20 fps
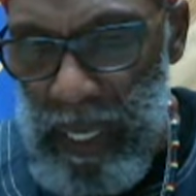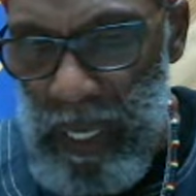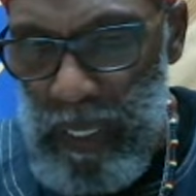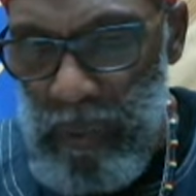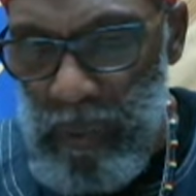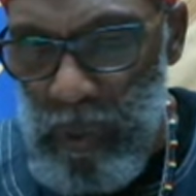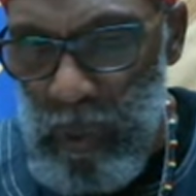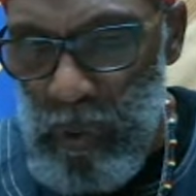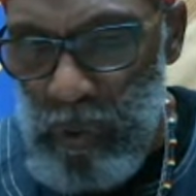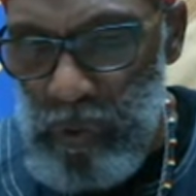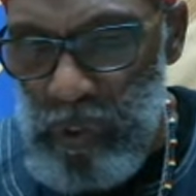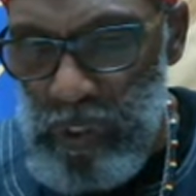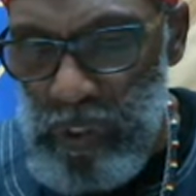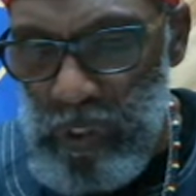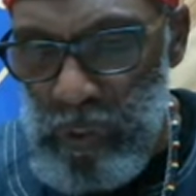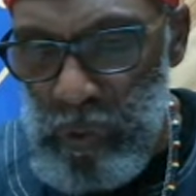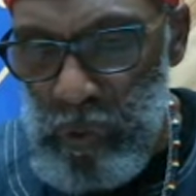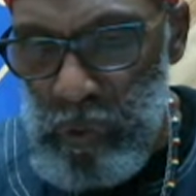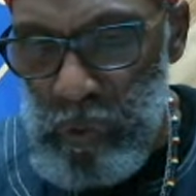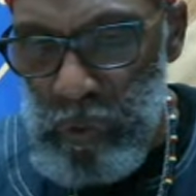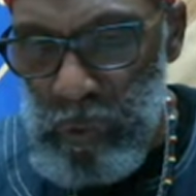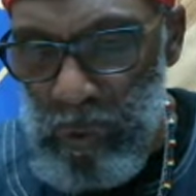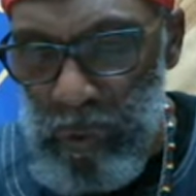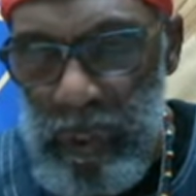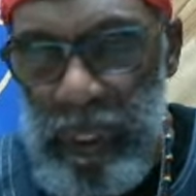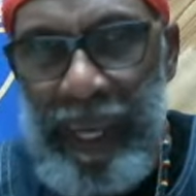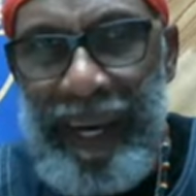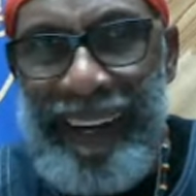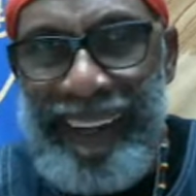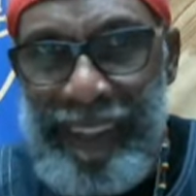a note to noodle,
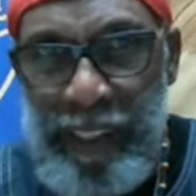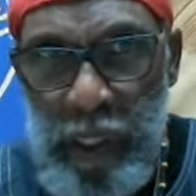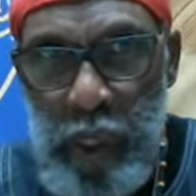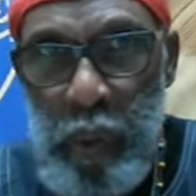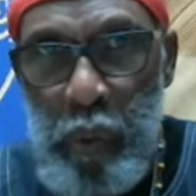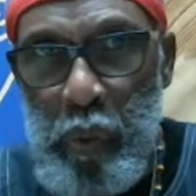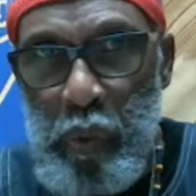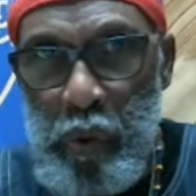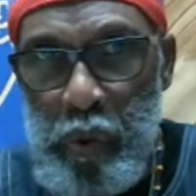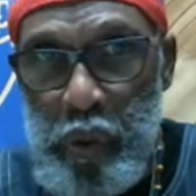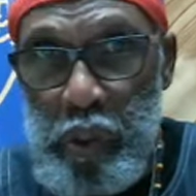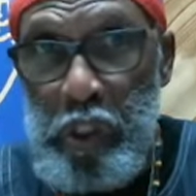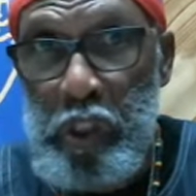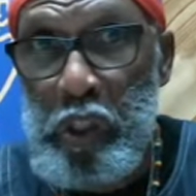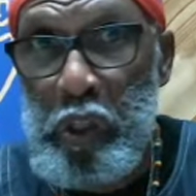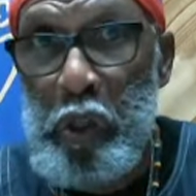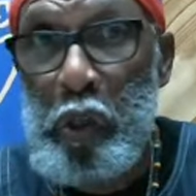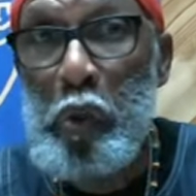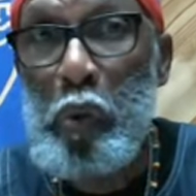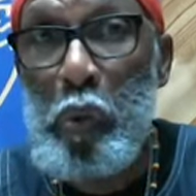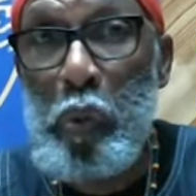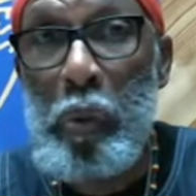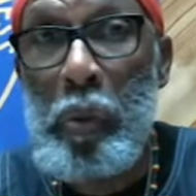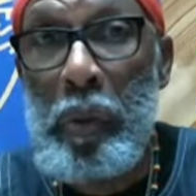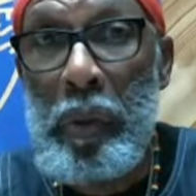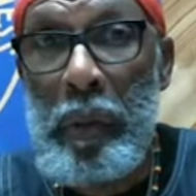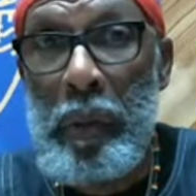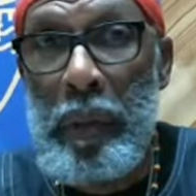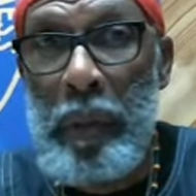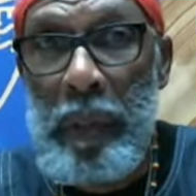a note to
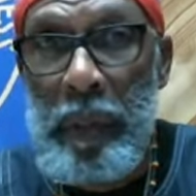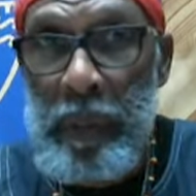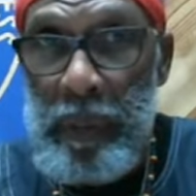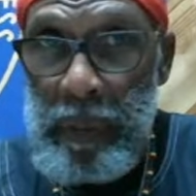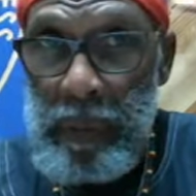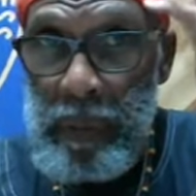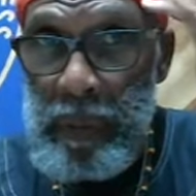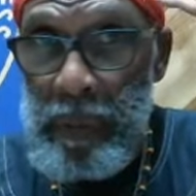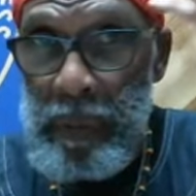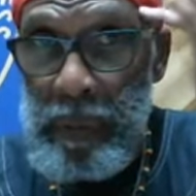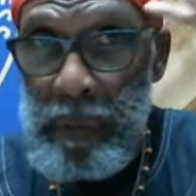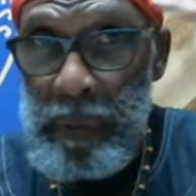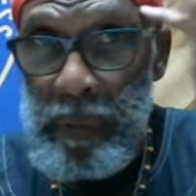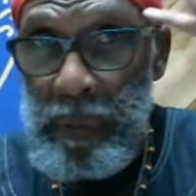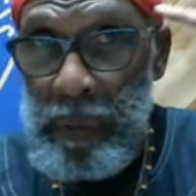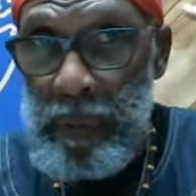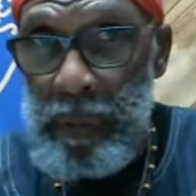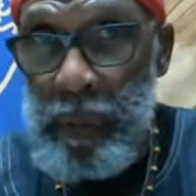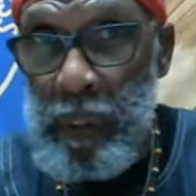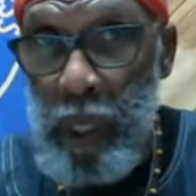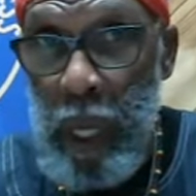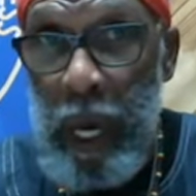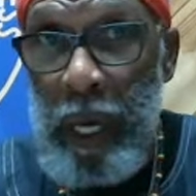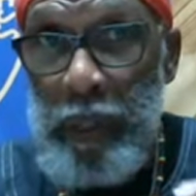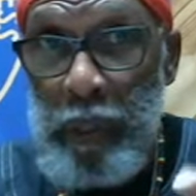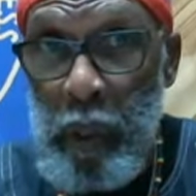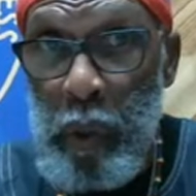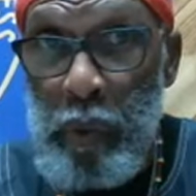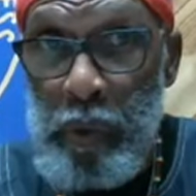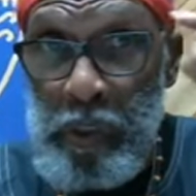noodle,
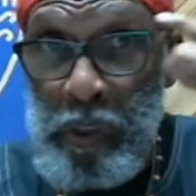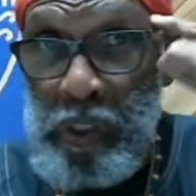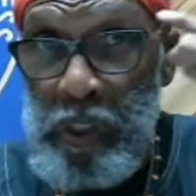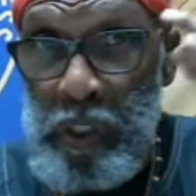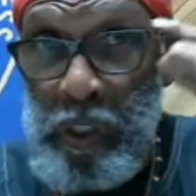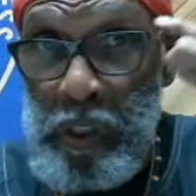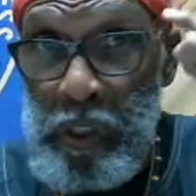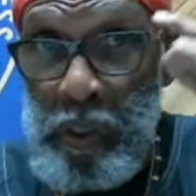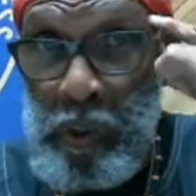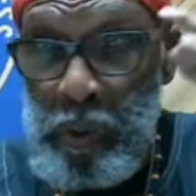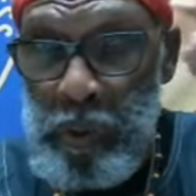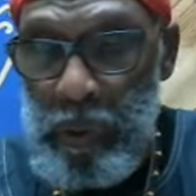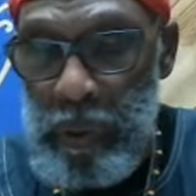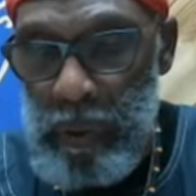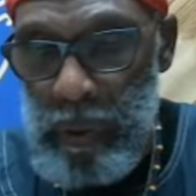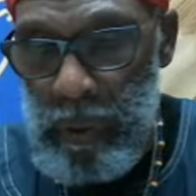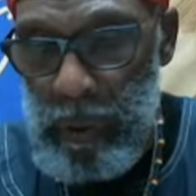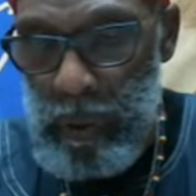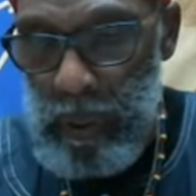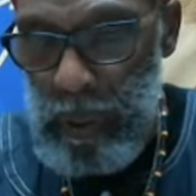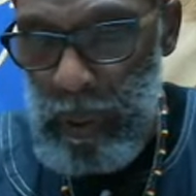a note to your noodle.